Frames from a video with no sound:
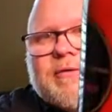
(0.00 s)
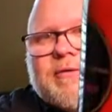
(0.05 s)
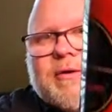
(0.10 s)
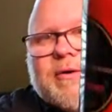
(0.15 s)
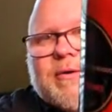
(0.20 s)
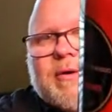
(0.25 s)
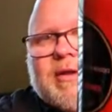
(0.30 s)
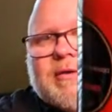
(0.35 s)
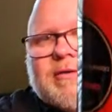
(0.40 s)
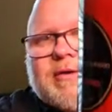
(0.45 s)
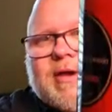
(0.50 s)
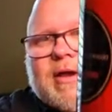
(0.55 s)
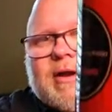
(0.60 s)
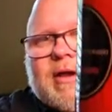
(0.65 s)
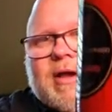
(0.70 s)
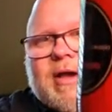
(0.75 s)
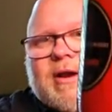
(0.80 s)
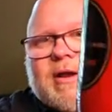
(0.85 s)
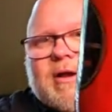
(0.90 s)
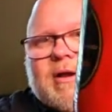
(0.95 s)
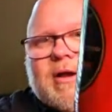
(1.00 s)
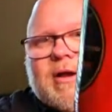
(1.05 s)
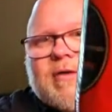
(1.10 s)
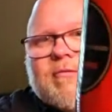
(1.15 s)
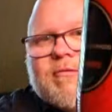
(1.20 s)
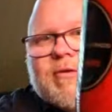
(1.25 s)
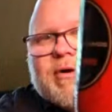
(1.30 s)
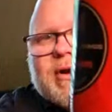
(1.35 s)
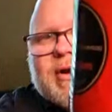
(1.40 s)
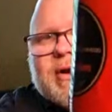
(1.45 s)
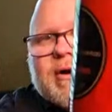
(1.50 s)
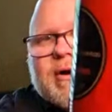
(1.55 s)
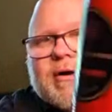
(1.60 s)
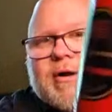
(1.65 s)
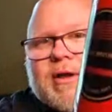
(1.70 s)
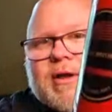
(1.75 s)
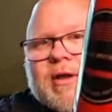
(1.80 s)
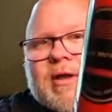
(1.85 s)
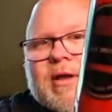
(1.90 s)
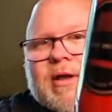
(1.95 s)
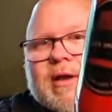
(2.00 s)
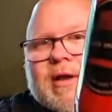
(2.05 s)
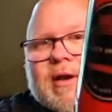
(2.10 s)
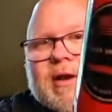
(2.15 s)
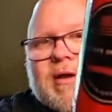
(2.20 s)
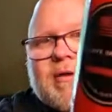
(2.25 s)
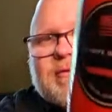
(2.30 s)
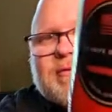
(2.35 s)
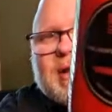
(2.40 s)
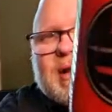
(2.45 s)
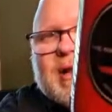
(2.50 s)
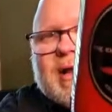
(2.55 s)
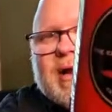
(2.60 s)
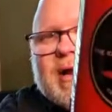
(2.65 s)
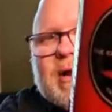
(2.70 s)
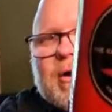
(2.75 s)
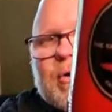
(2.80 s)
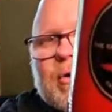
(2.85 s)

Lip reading: so he's kind of got it covered here. He knows I like